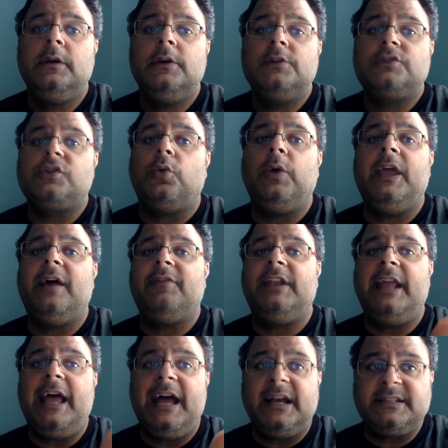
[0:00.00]
So we have
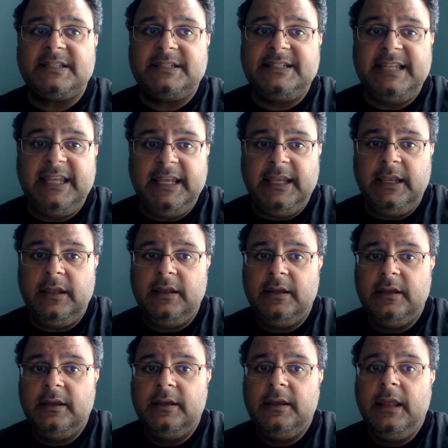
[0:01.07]
an ST
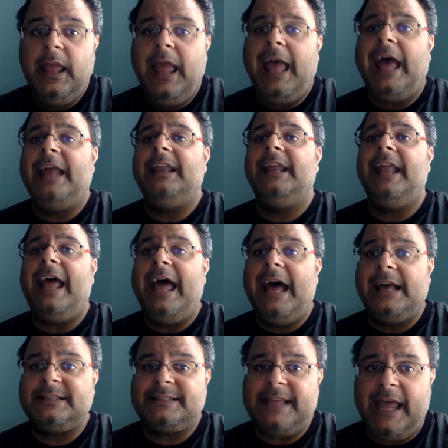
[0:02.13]
and an
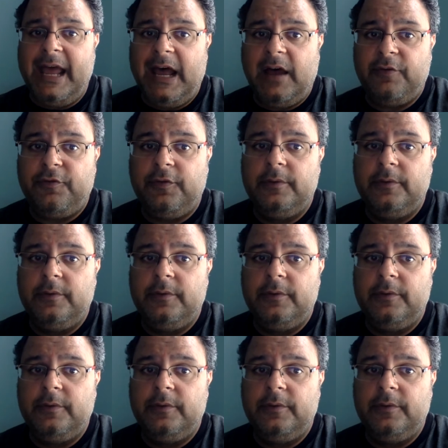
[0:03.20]
SF.